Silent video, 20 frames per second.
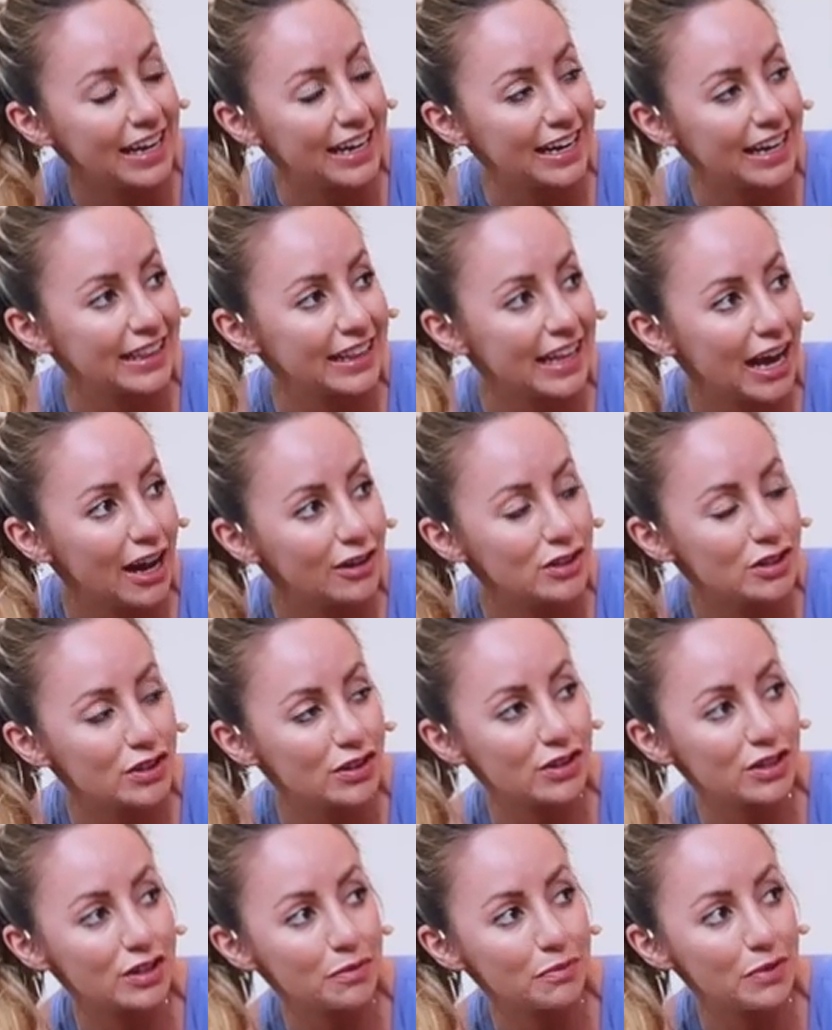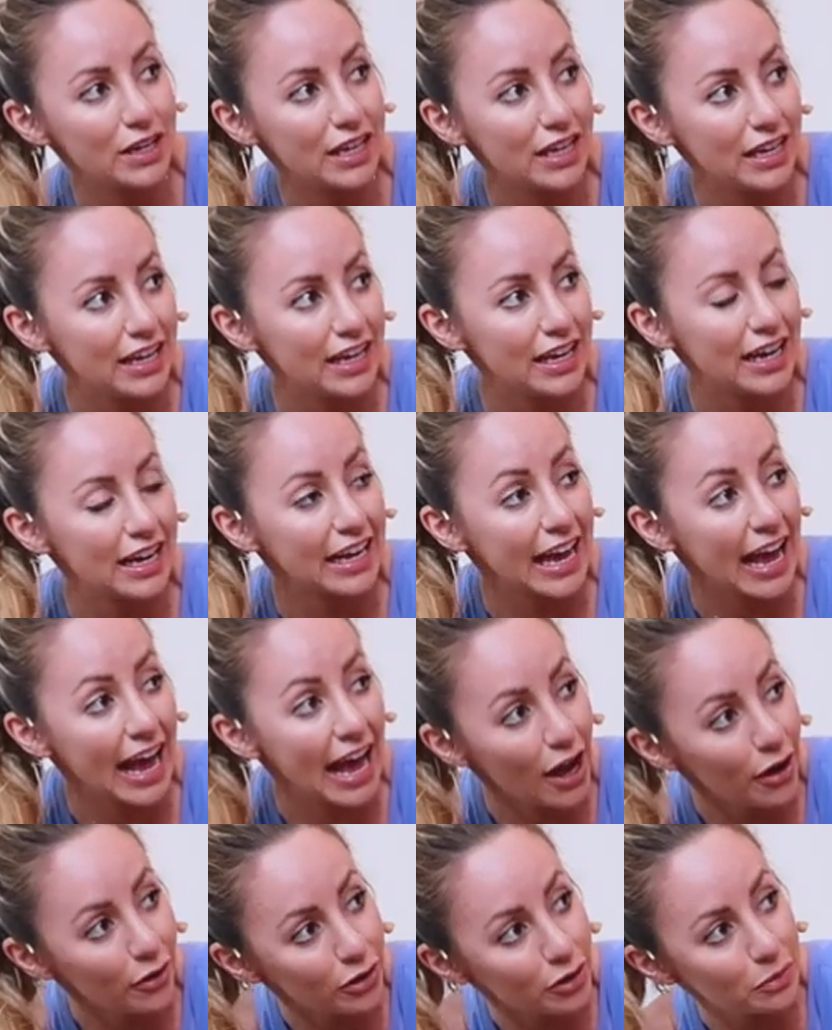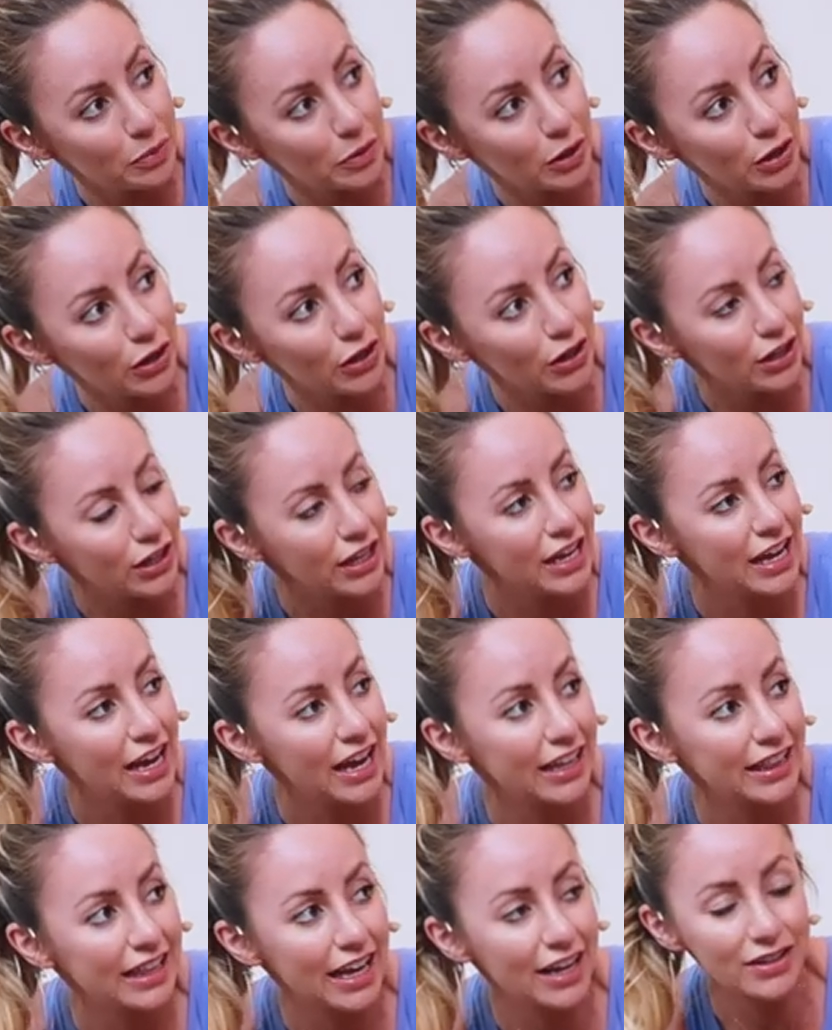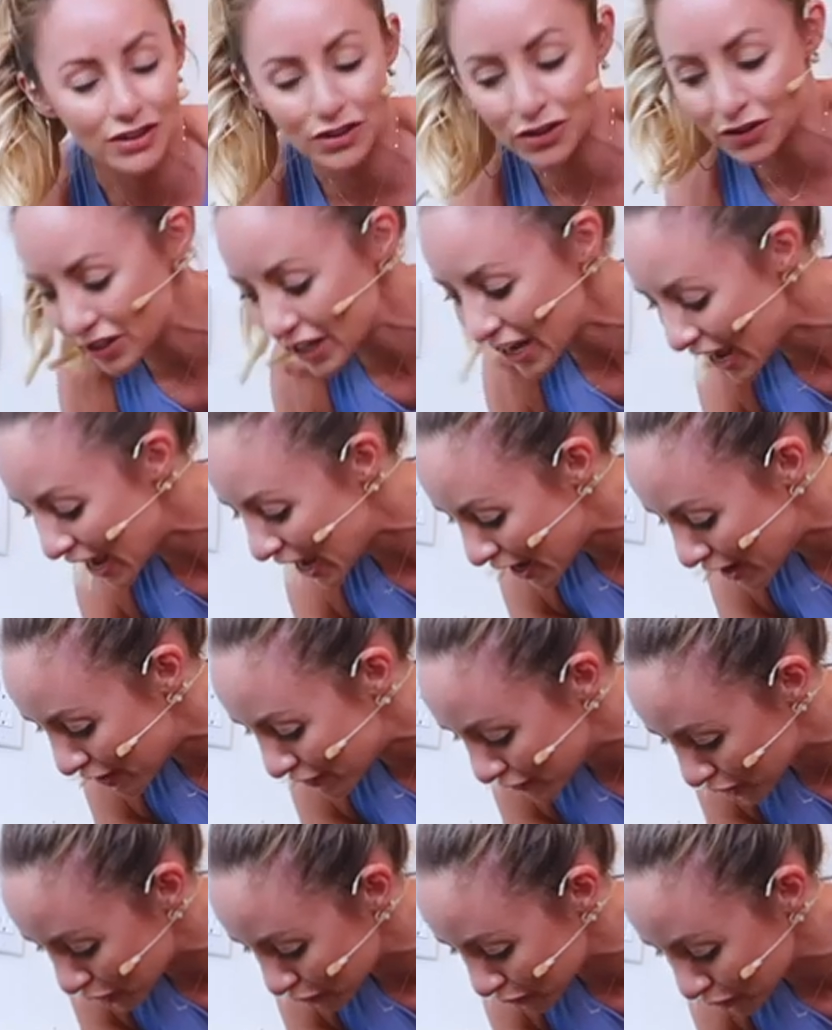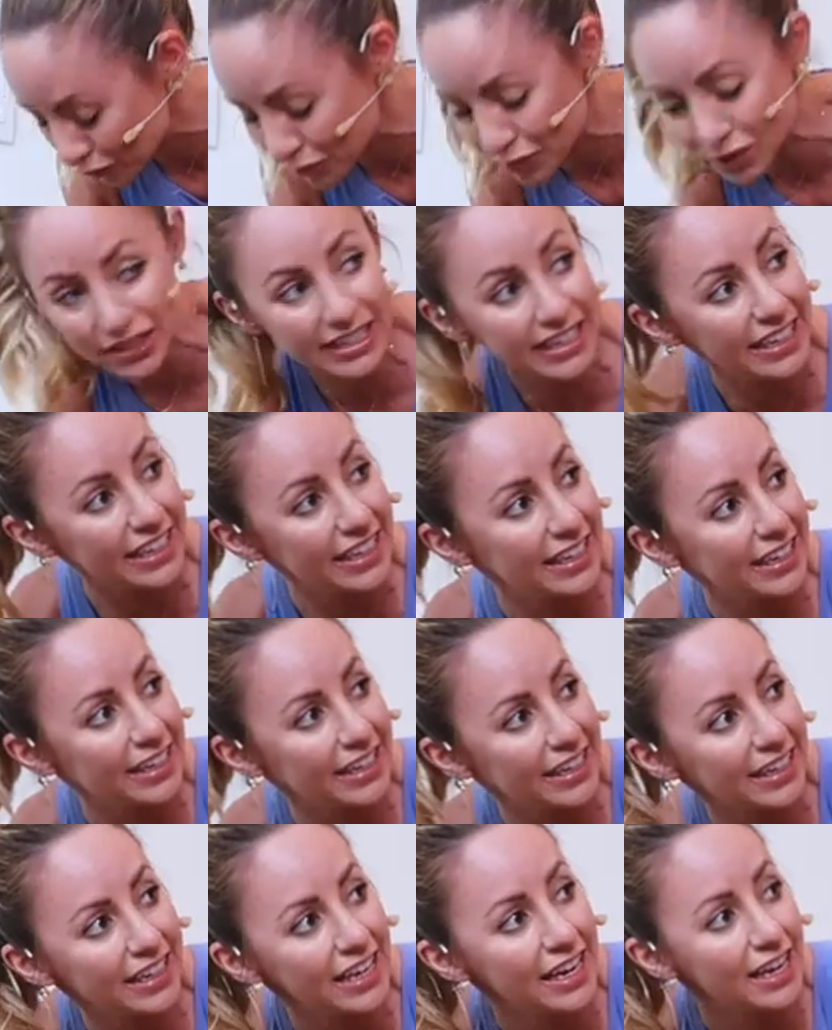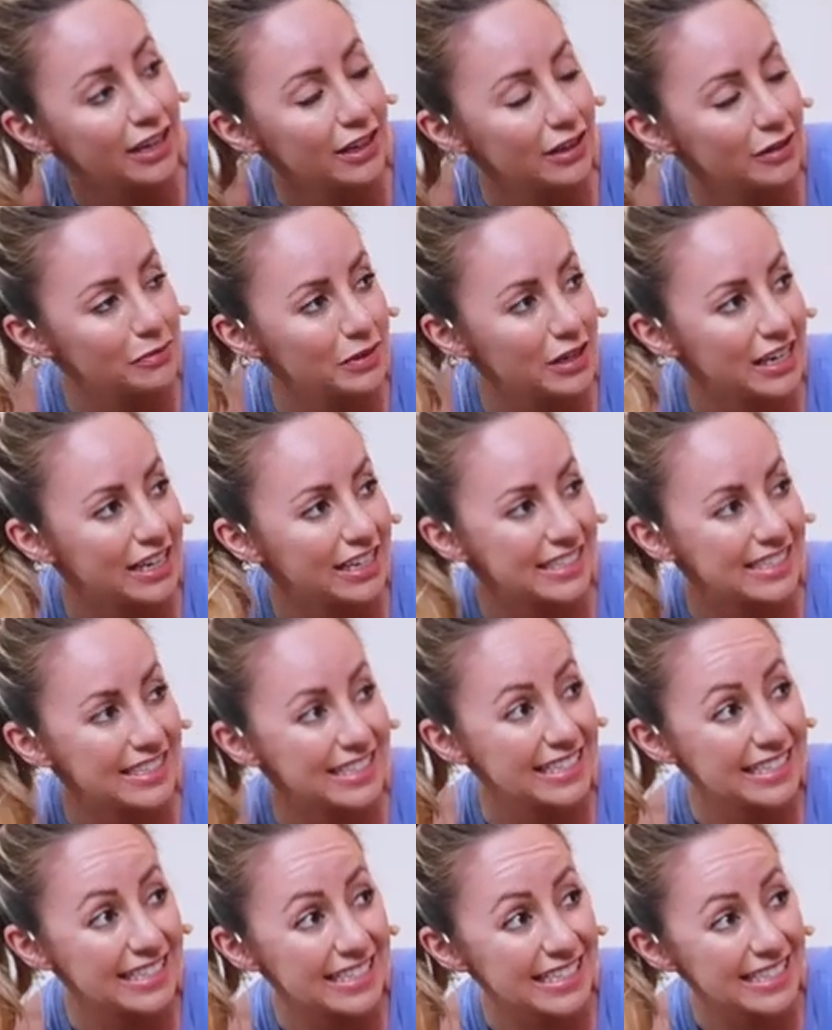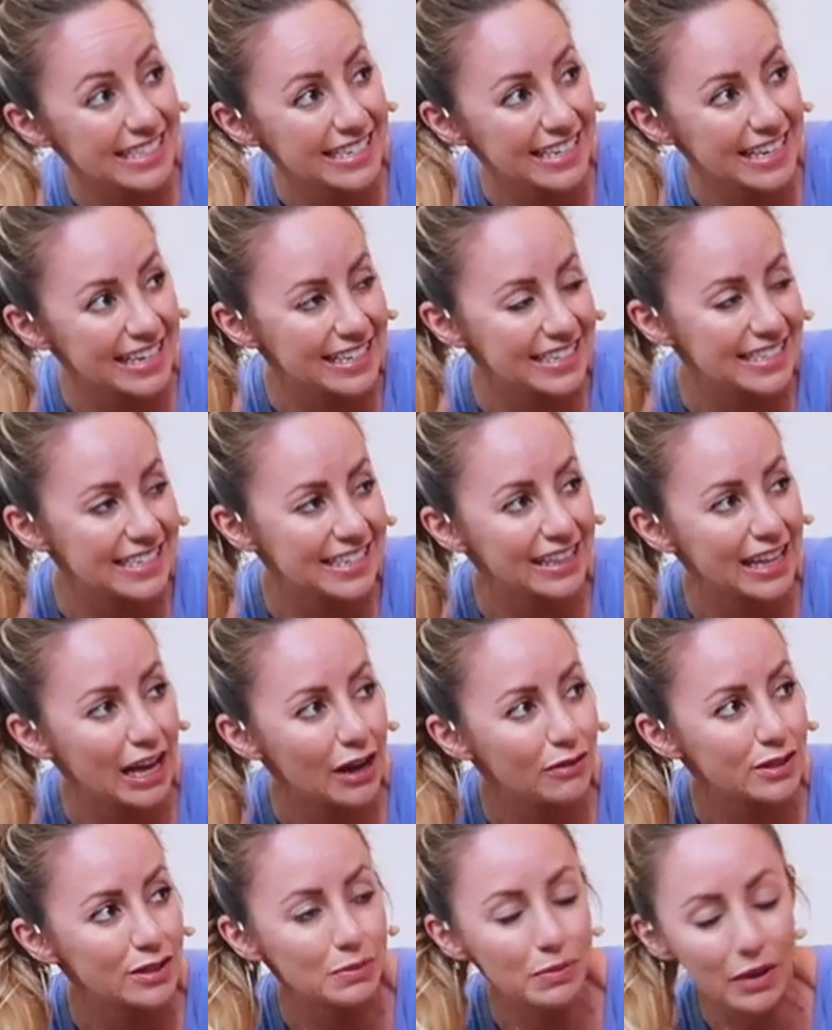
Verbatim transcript: It allows you to be accountable, allows you to have a routine, you would be consistent, and that